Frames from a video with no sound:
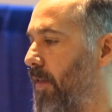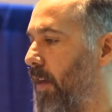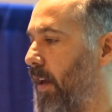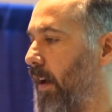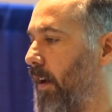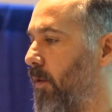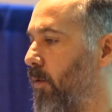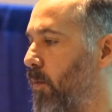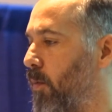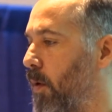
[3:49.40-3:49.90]

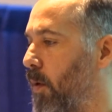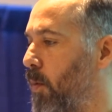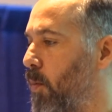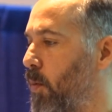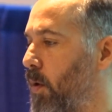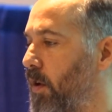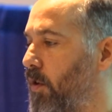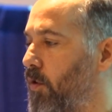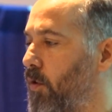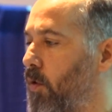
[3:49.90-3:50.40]
think what
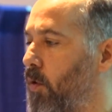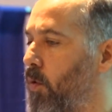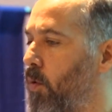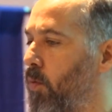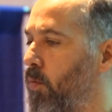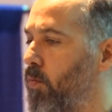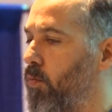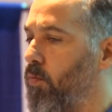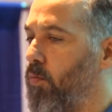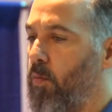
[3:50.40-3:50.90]
we
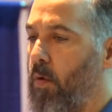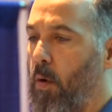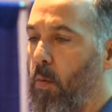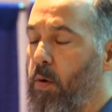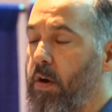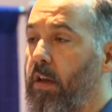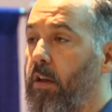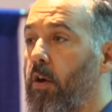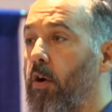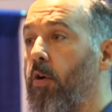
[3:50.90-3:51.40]
do, what
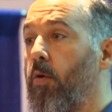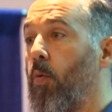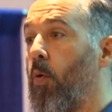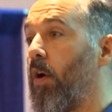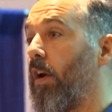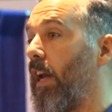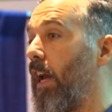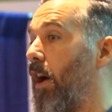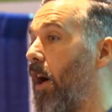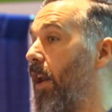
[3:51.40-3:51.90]
we learn
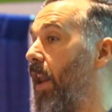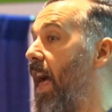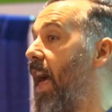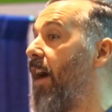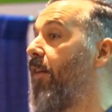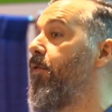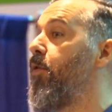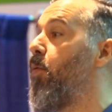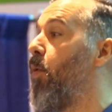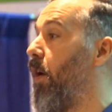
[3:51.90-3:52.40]
working on
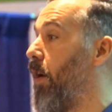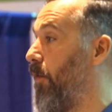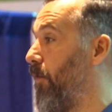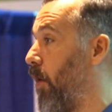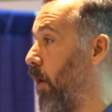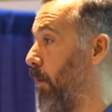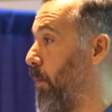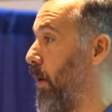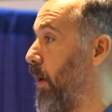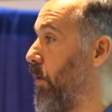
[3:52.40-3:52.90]
every one of
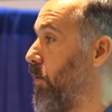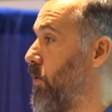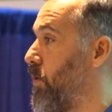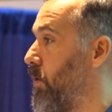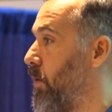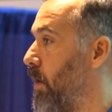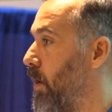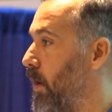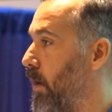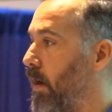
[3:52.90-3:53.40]
our
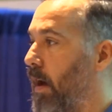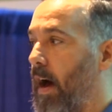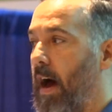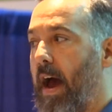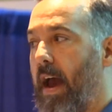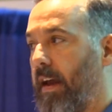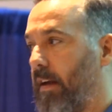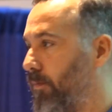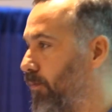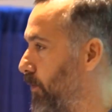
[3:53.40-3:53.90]
boats,
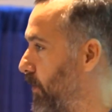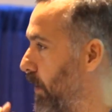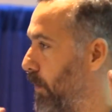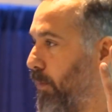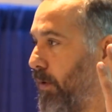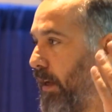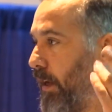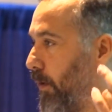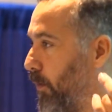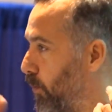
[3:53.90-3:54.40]
I
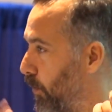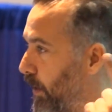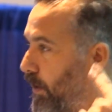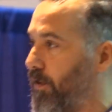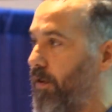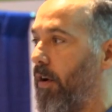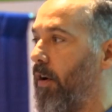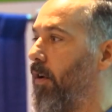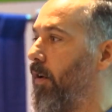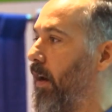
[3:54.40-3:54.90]
simply
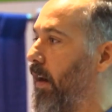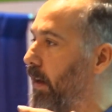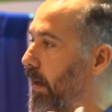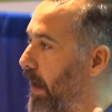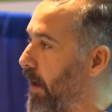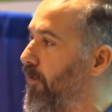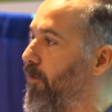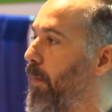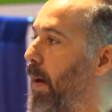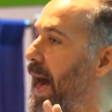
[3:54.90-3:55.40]
return and
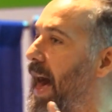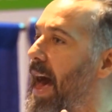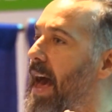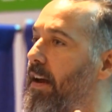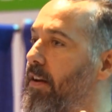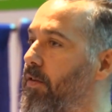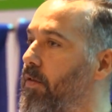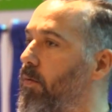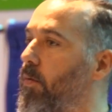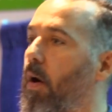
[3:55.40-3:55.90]
give
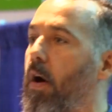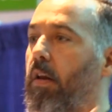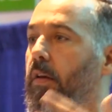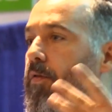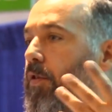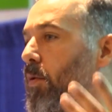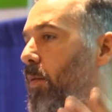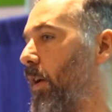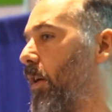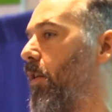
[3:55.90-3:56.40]
back to all
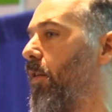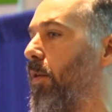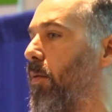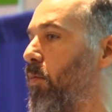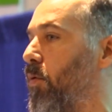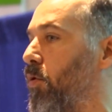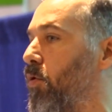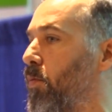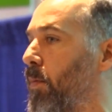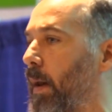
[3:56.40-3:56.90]
of you here in the
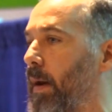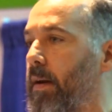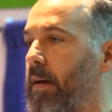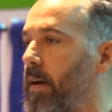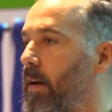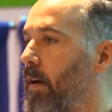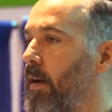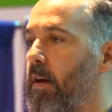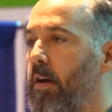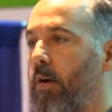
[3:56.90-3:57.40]
room, and
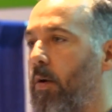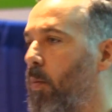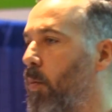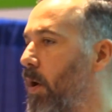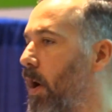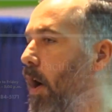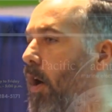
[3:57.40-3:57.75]
we